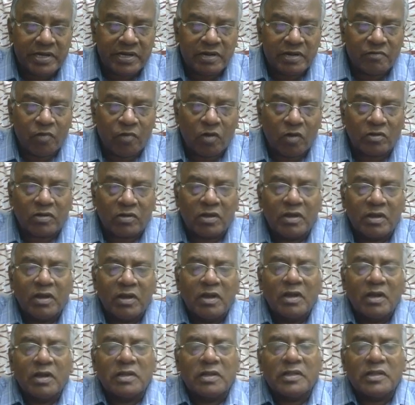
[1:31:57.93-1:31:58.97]
involved.
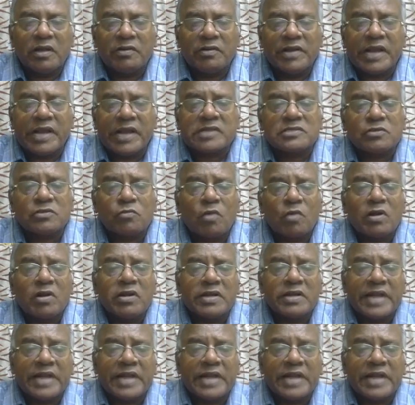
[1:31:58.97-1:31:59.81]
The next one,